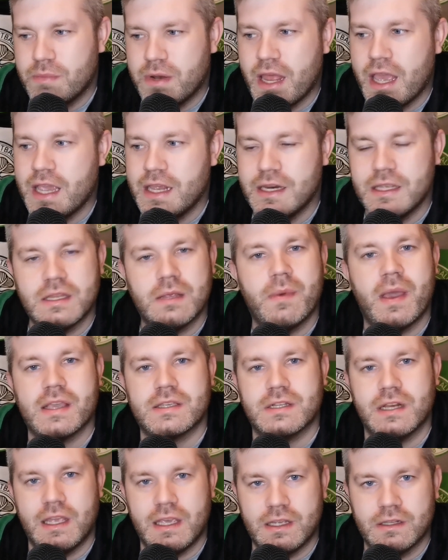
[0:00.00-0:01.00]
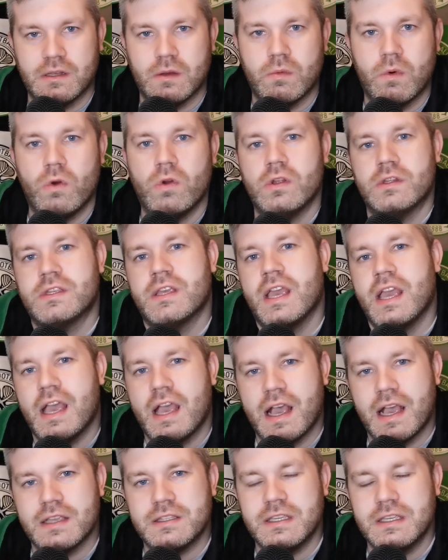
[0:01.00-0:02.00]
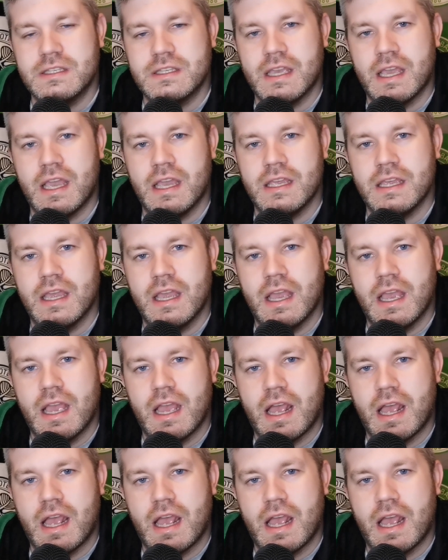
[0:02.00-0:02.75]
Playing in the best league in the world, as they say,